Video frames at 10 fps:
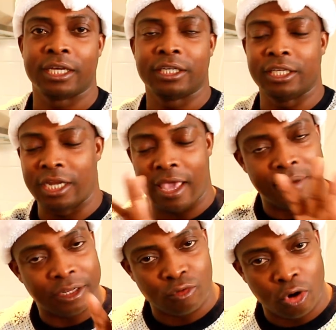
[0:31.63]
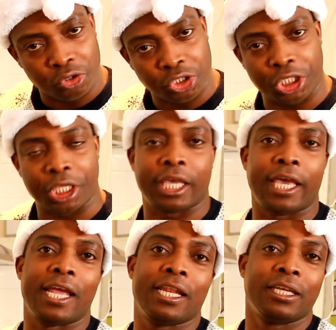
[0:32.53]
you name it, roast
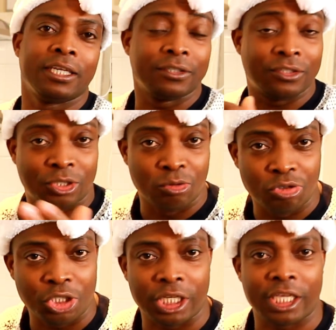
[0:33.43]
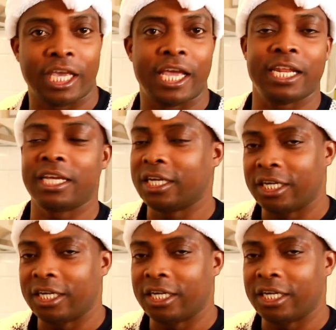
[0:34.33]
chicken, stewed chicken,